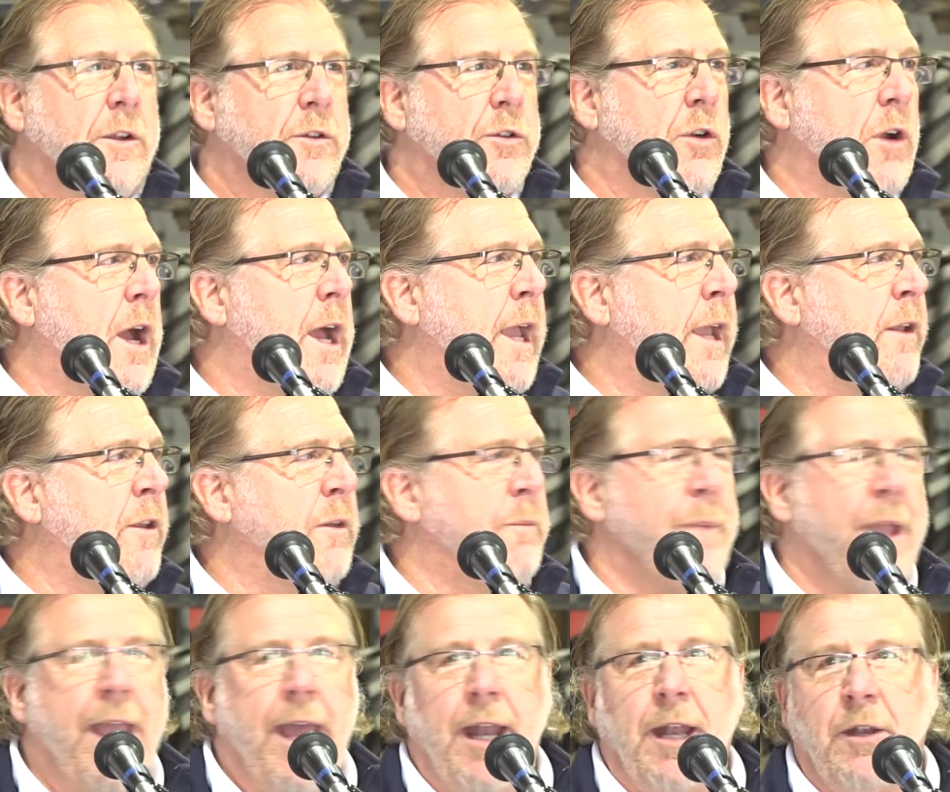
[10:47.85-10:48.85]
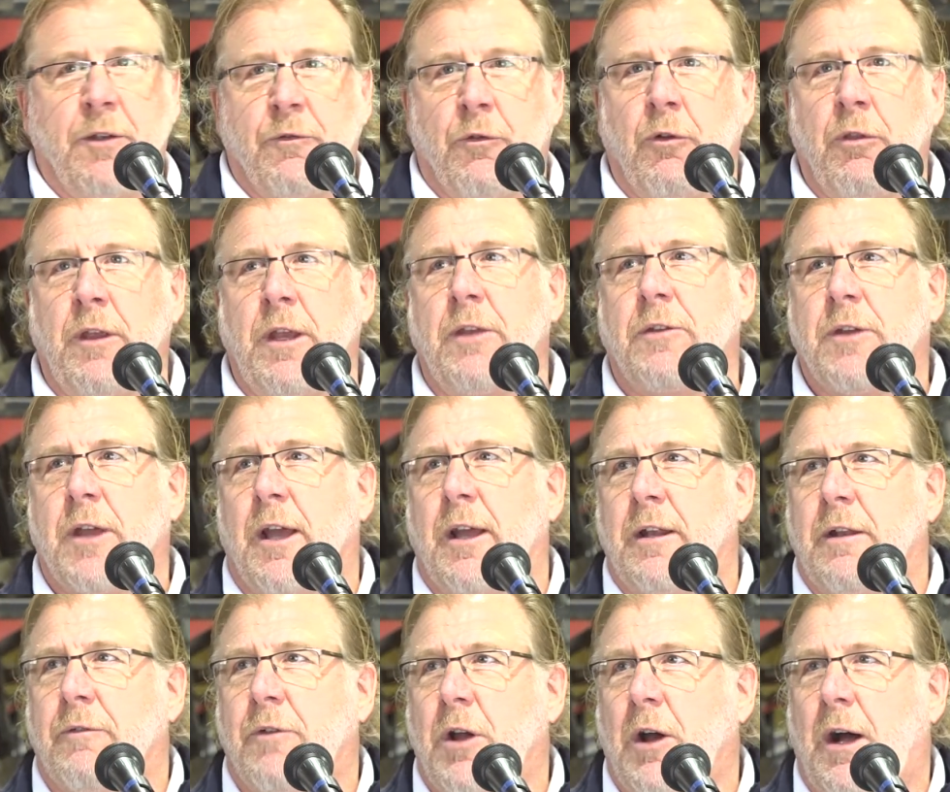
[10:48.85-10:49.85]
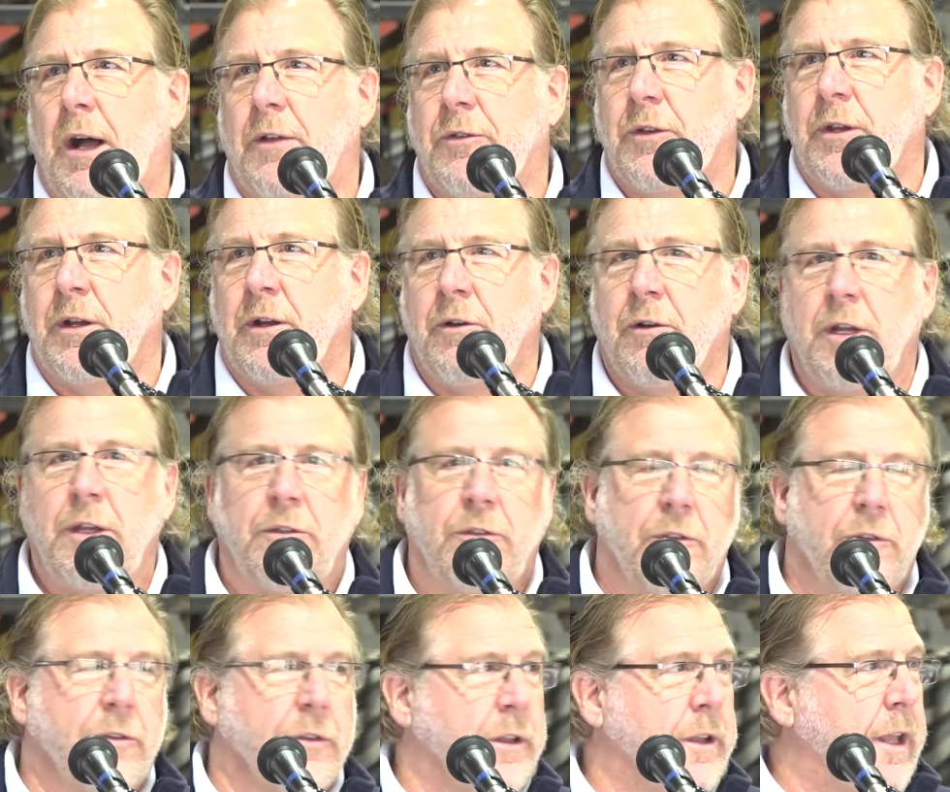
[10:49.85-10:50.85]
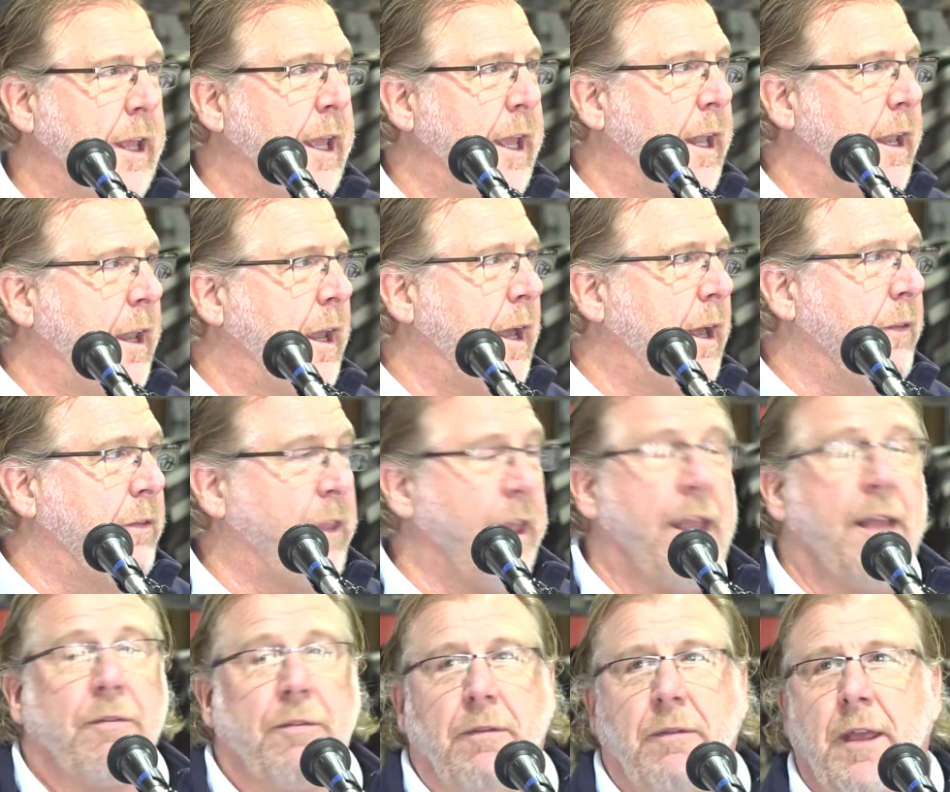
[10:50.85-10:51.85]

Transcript: trying to manage for these kind of cost increases, and, and uh, they,